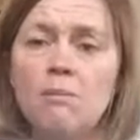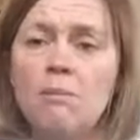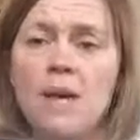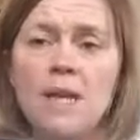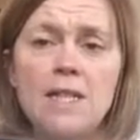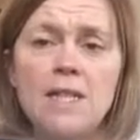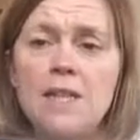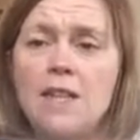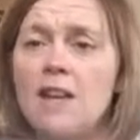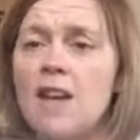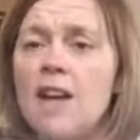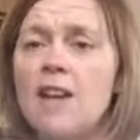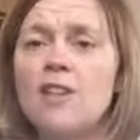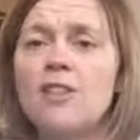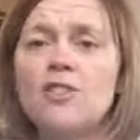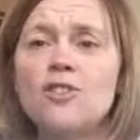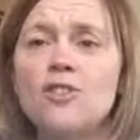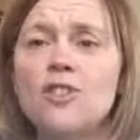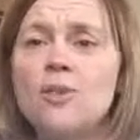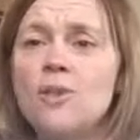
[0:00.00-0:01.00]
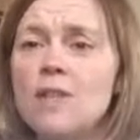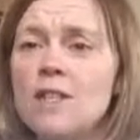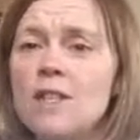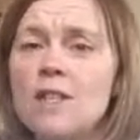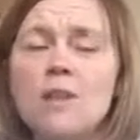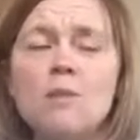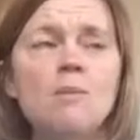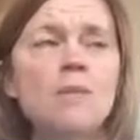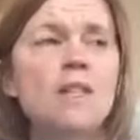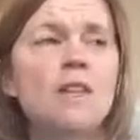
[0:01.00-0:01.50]
better than I could do in
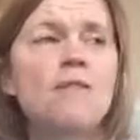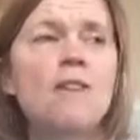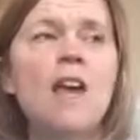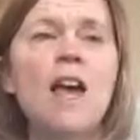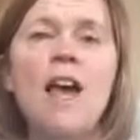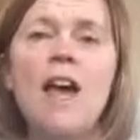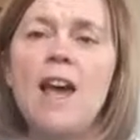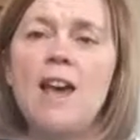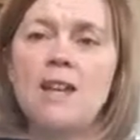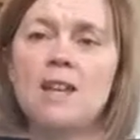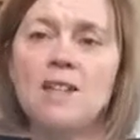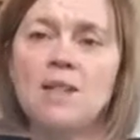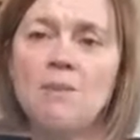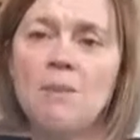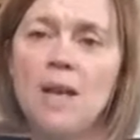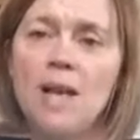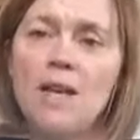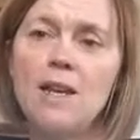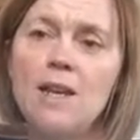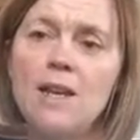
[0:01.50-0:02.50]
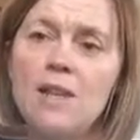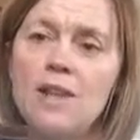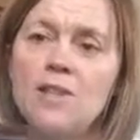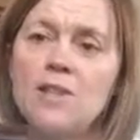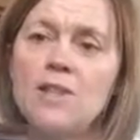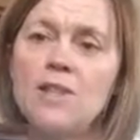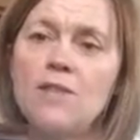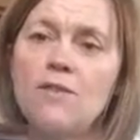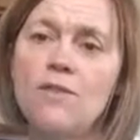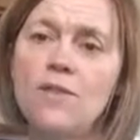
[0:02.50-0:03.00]
terms of explaining
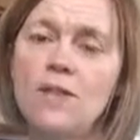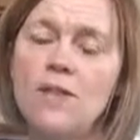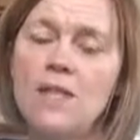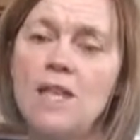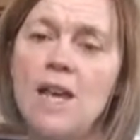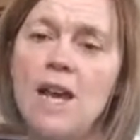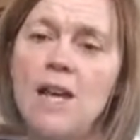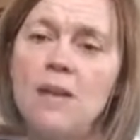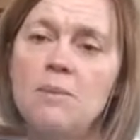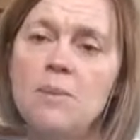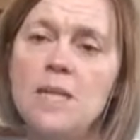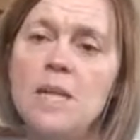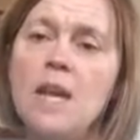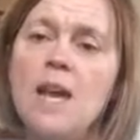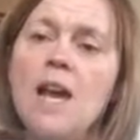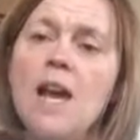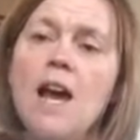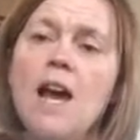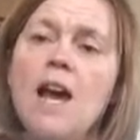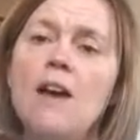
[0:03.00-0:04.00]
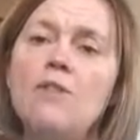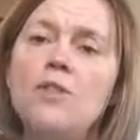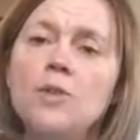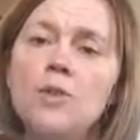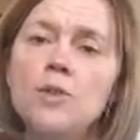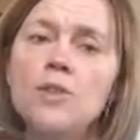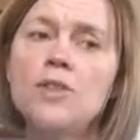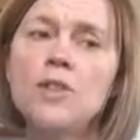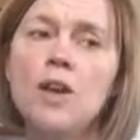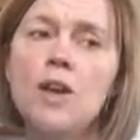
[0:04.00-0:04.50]
those different types. I've
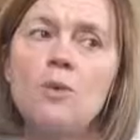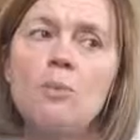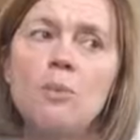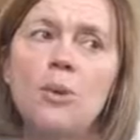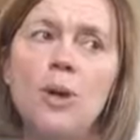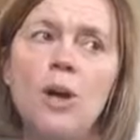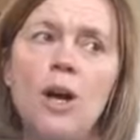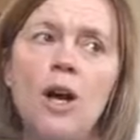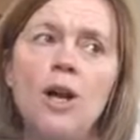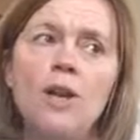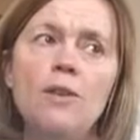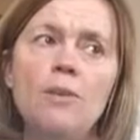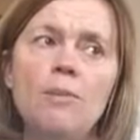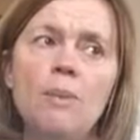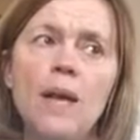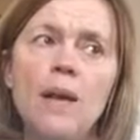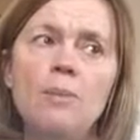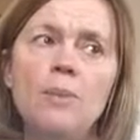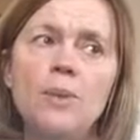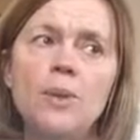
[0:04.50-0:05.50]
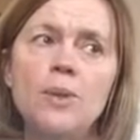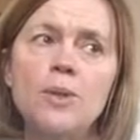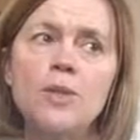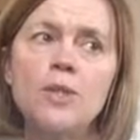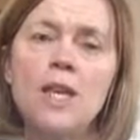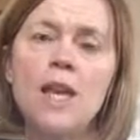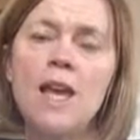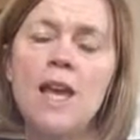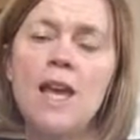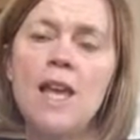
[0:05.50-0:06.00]
also put on
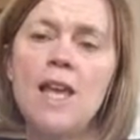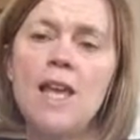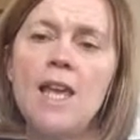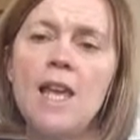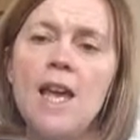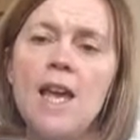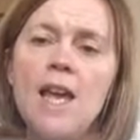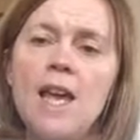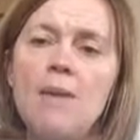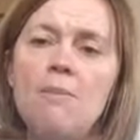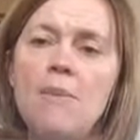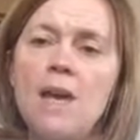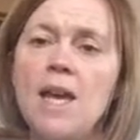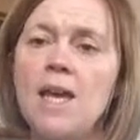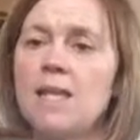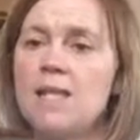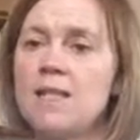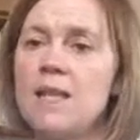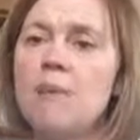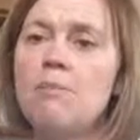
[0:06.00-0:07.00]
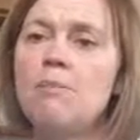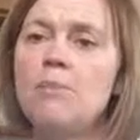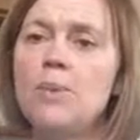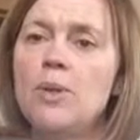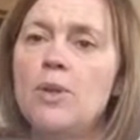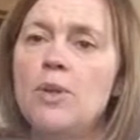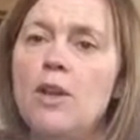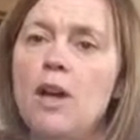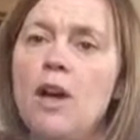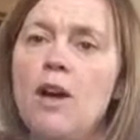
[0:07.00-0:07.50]
Blackboard a
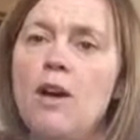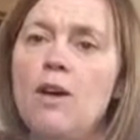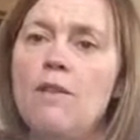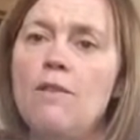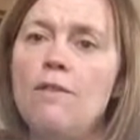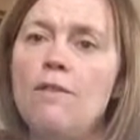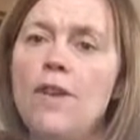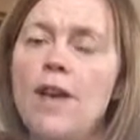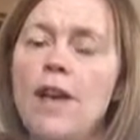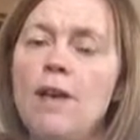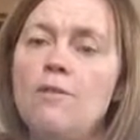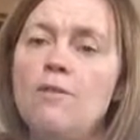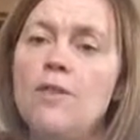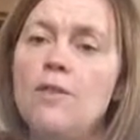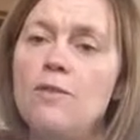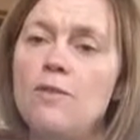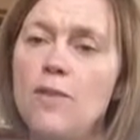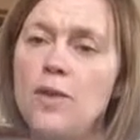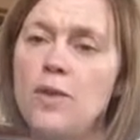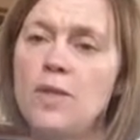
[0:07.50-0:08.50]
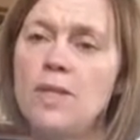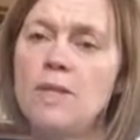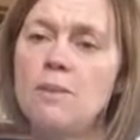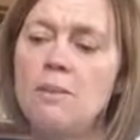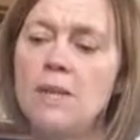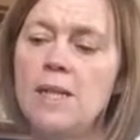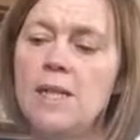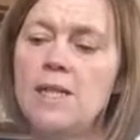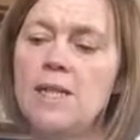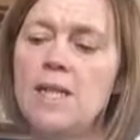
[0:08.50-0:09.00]
example of from
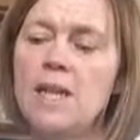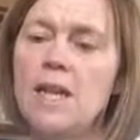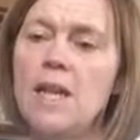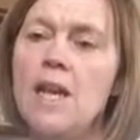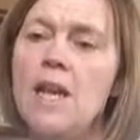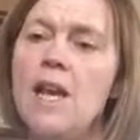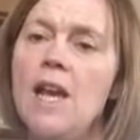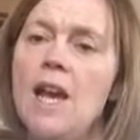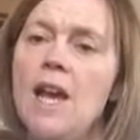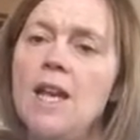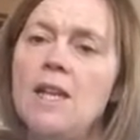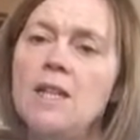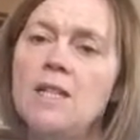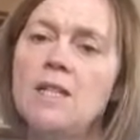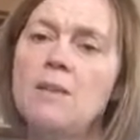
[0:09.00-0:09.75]
Voiceability, and